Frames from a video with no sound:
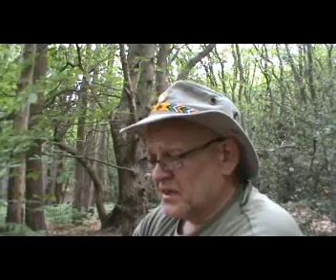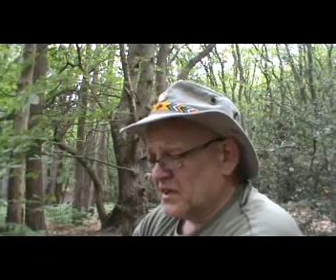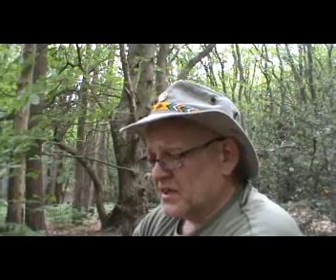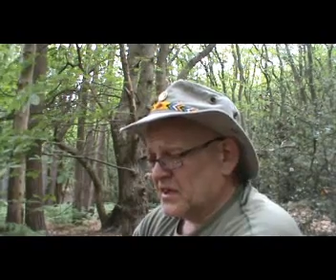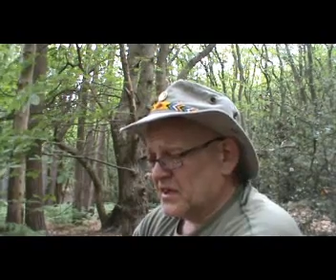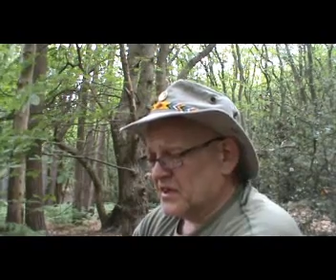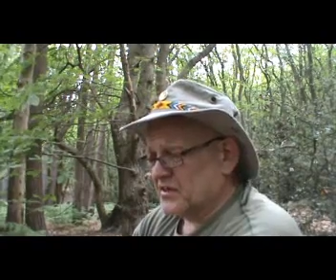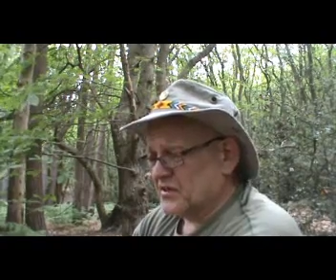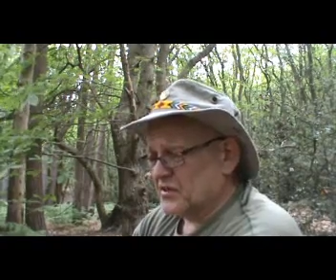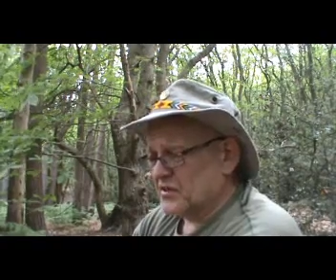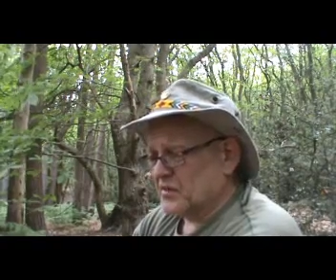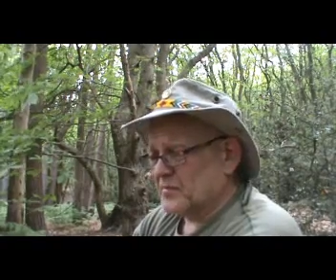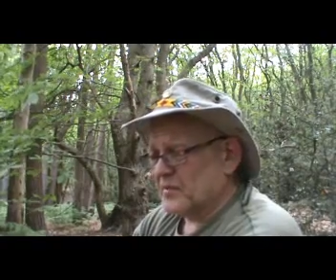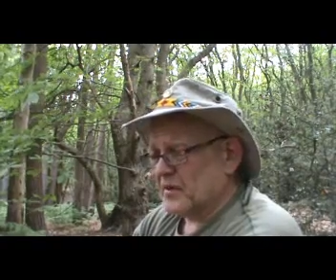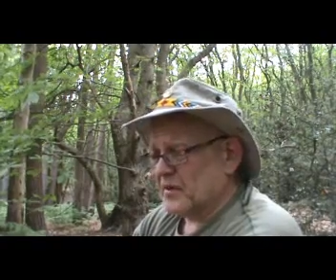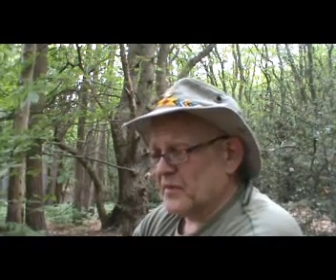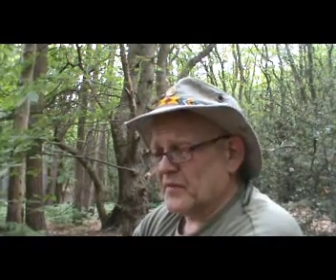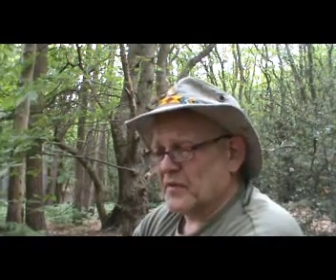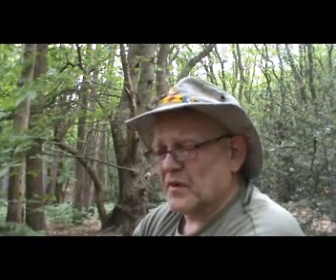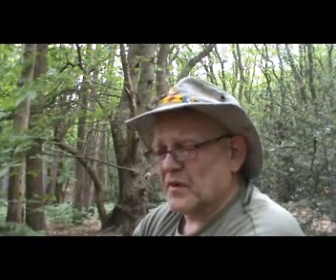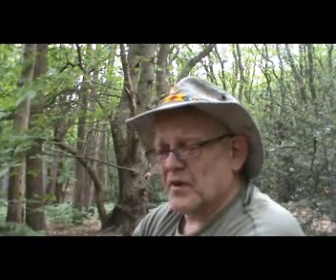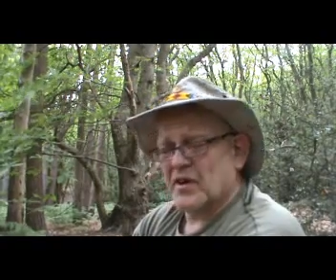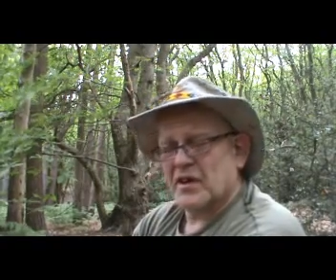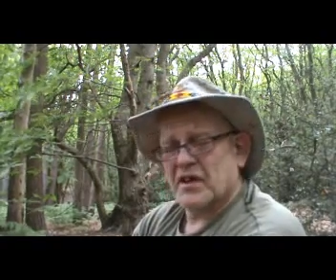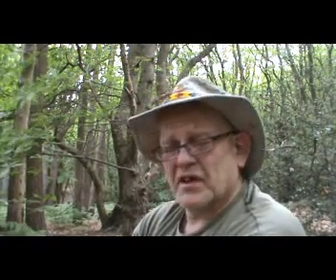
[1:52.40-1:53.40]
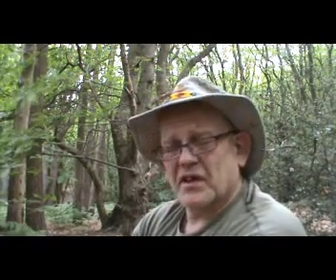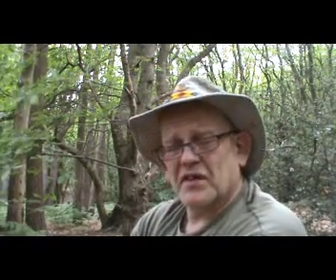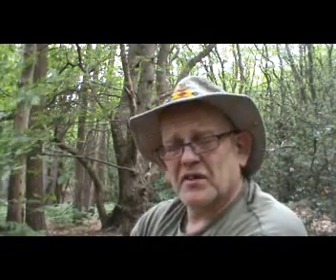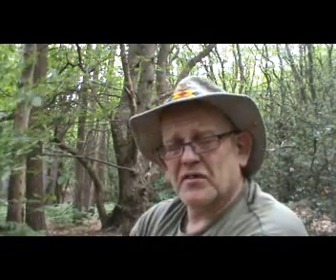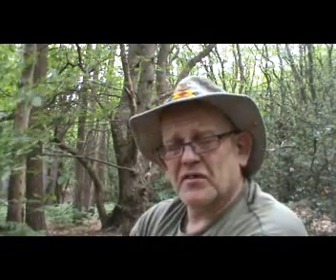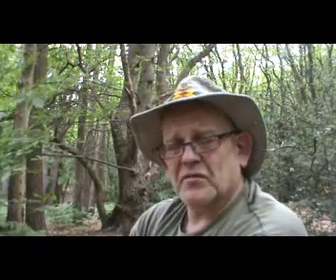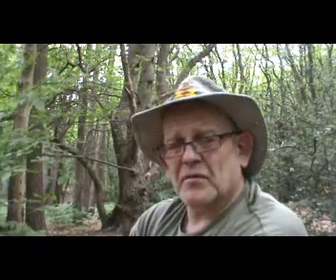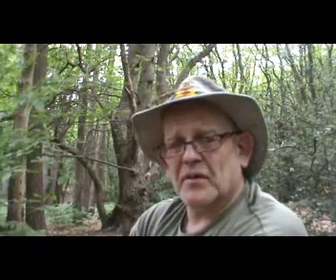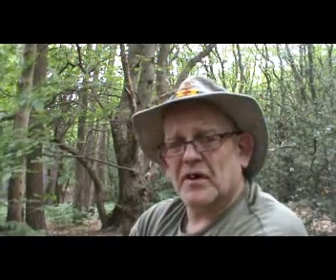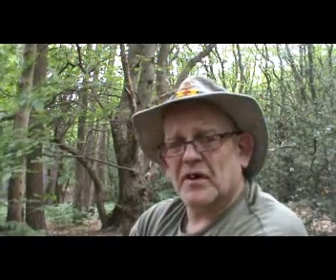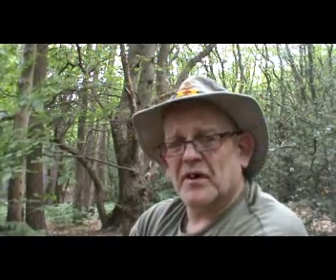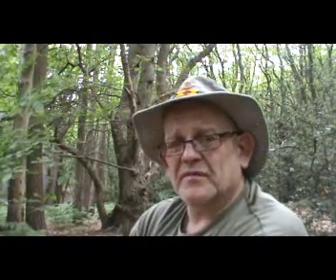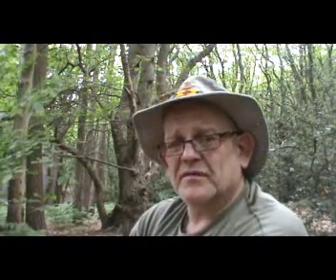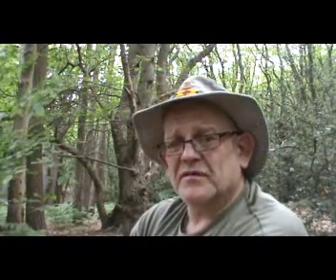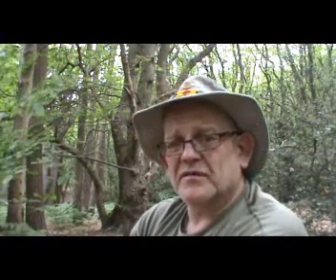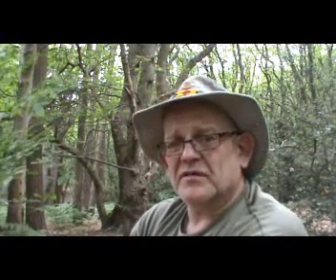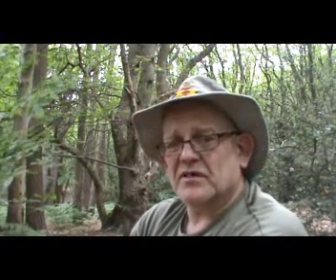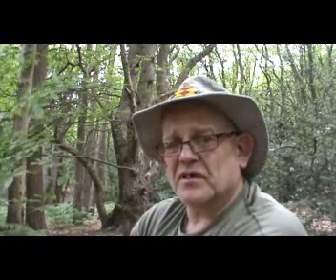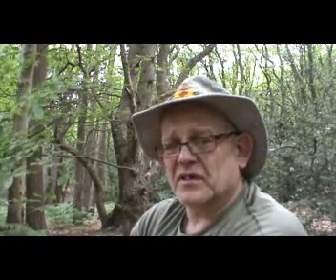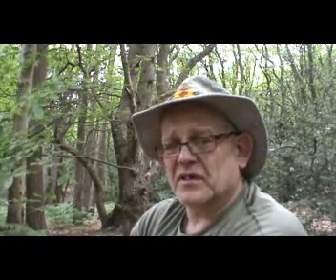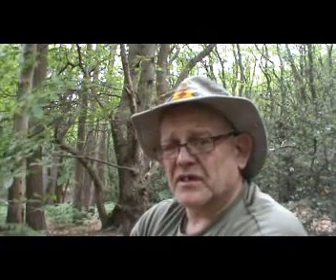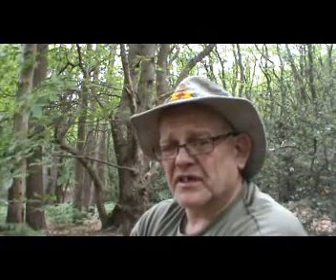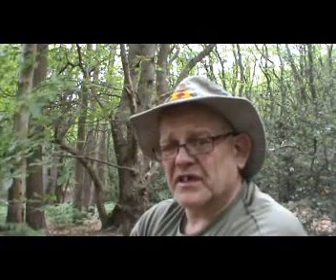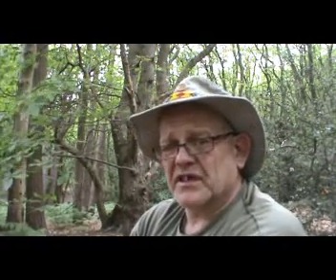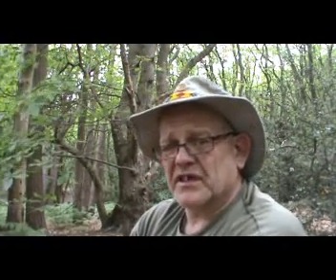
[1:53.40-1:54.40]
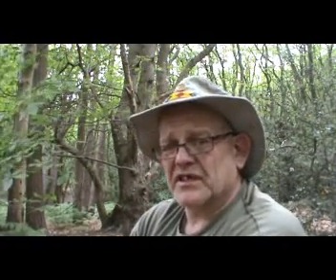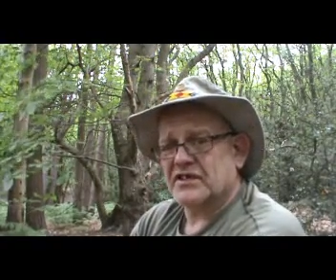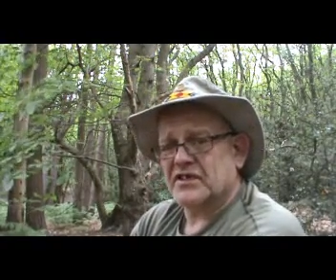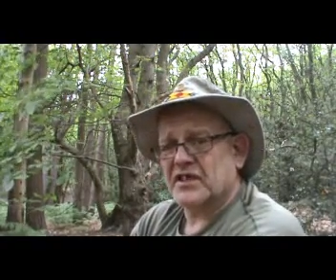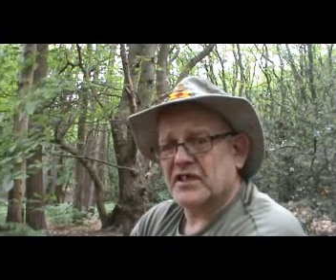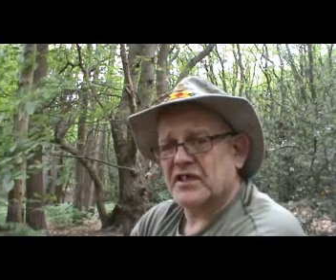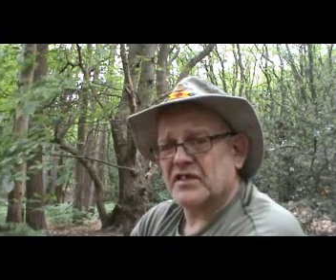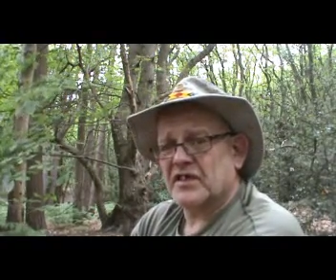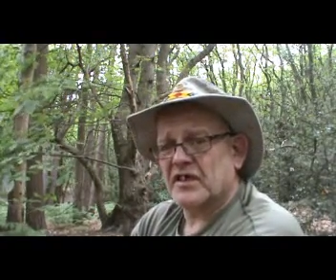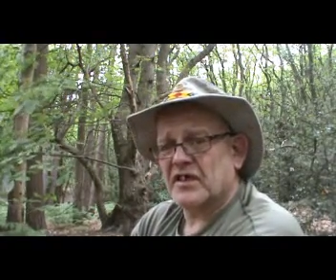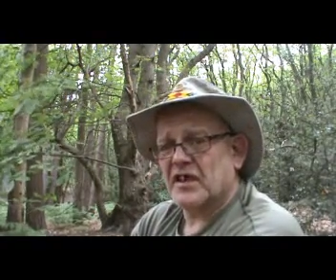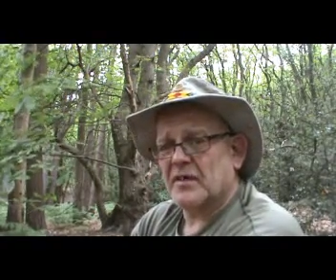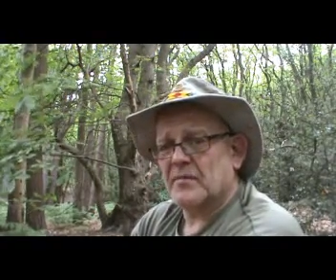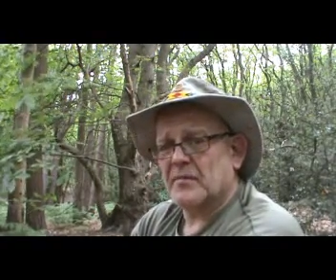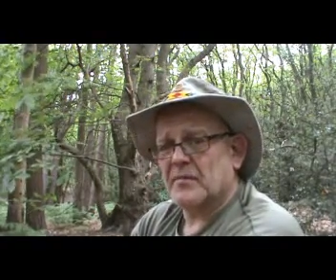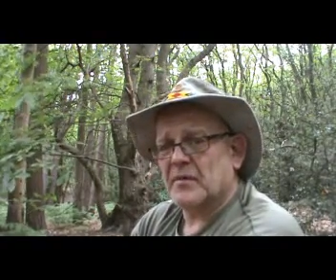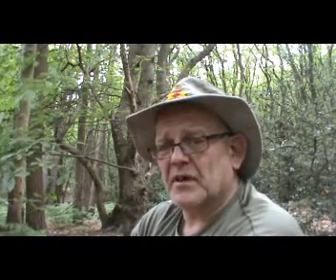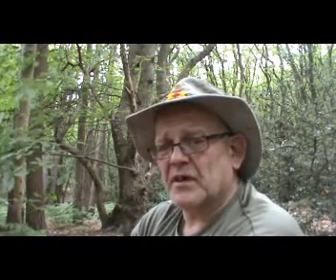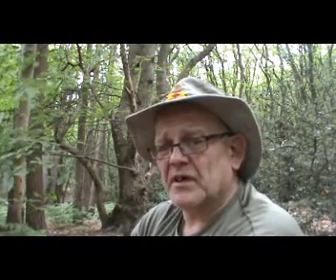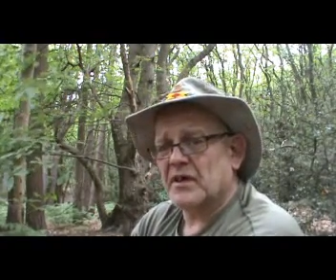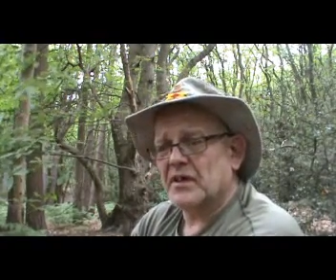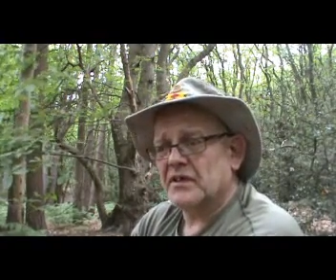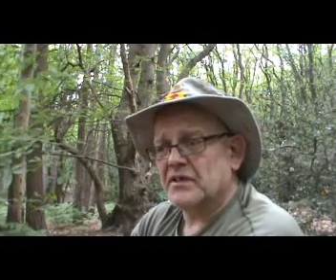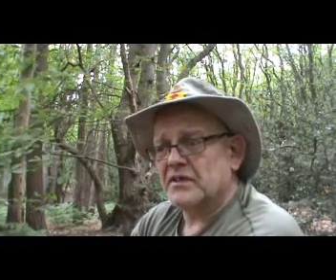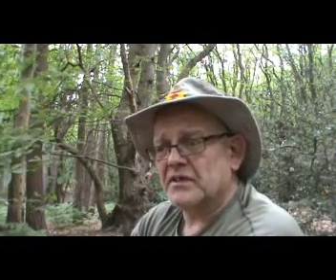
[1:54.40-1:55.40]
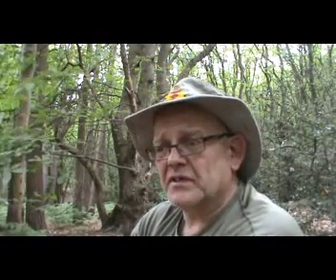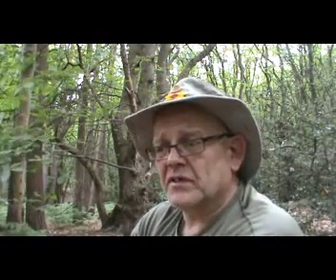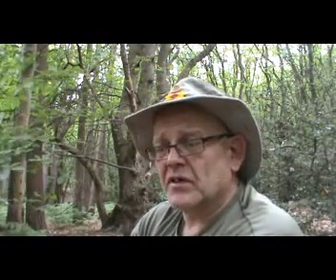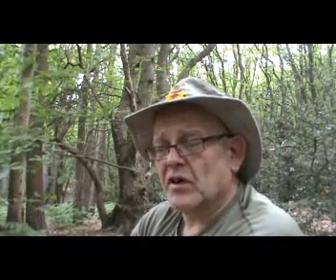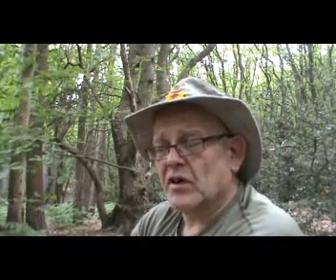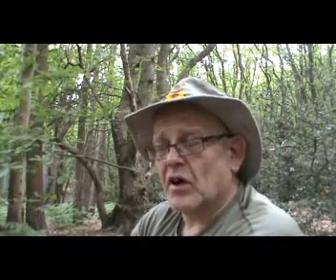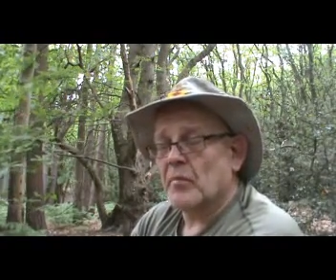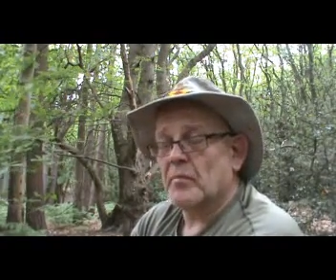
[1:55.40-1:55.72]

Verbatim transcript: I'm going to do a bit of cooking as well. I've just got to get set up and